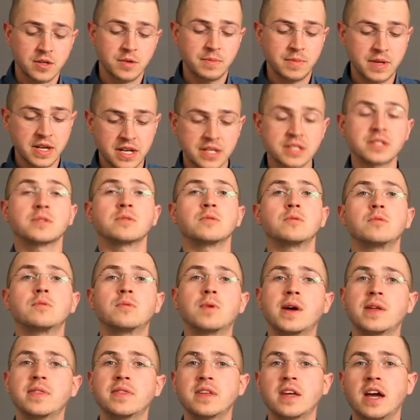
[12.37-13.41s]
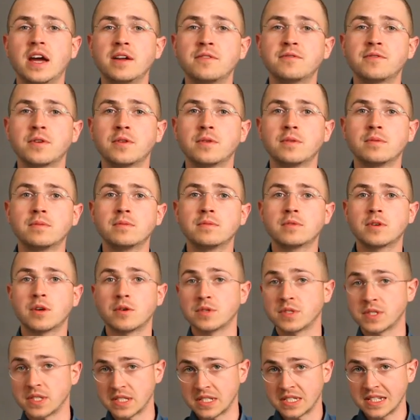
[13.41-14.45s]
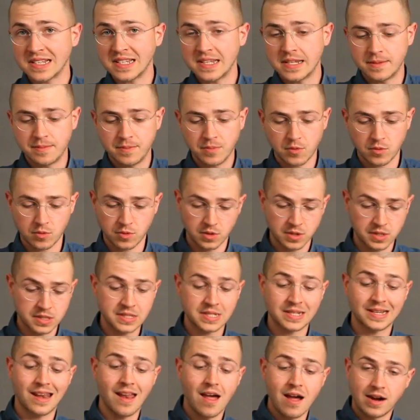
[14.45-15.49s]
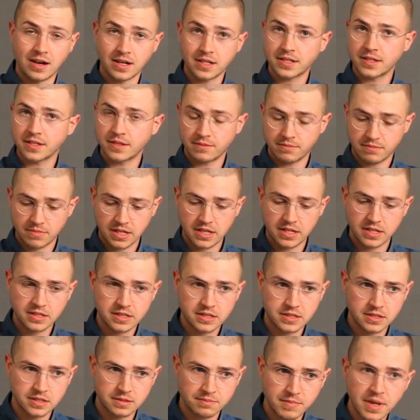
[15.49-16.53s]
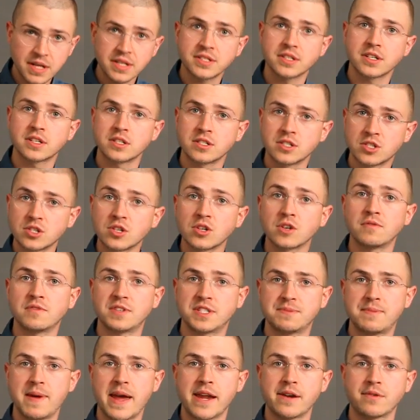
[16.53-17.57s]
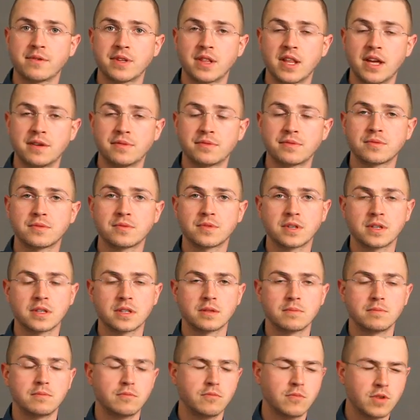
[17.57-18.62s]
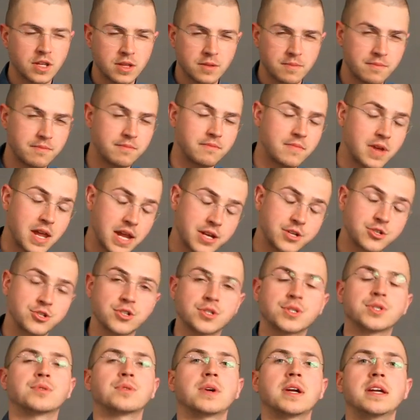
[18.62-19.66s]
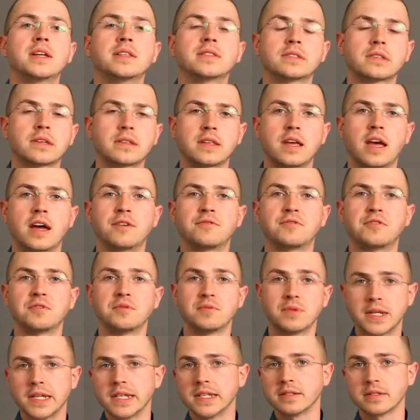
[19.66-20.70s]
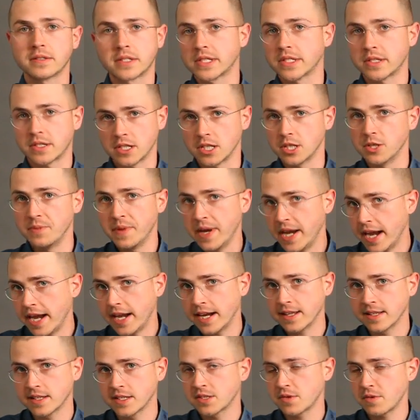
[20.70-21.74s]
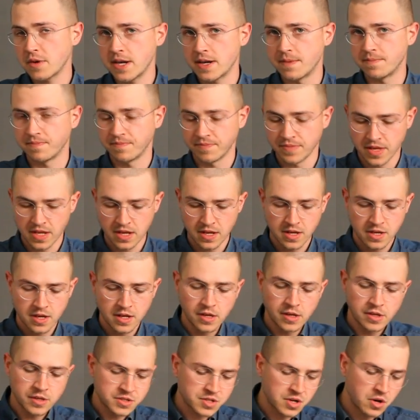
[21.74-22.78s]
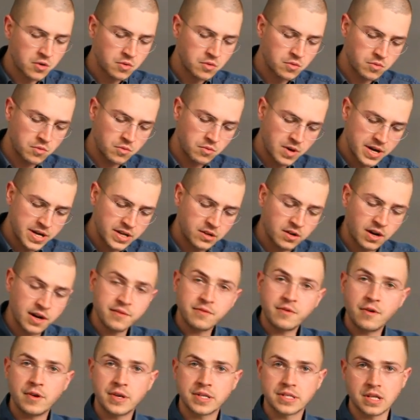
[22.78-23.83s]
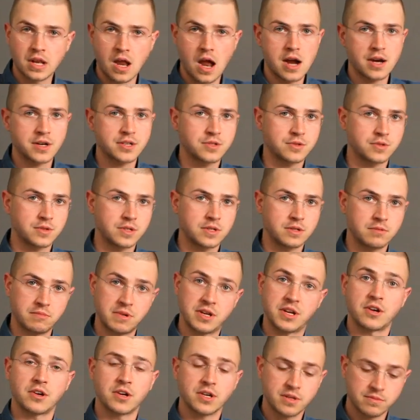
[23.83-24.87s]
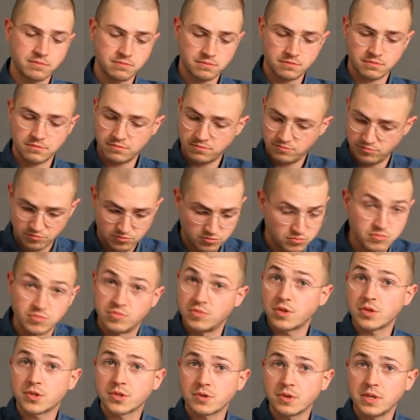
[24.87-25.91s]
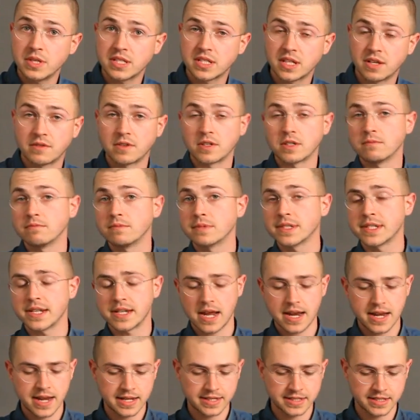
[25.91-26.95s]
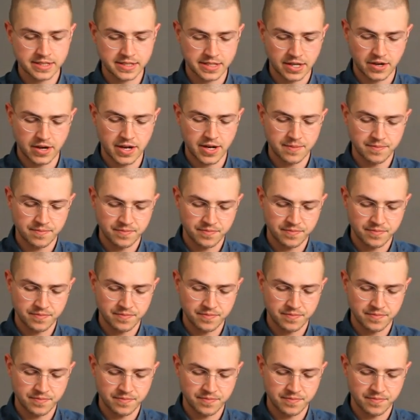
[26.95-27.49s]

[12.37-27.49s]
because when the iPhone goes to sleep or is locked, it's meant to conserve its battery life. One of the major drains on the iPhone is illuminating the screen. So when your iPhone is locked or inert, no screensaver, it's not necessary.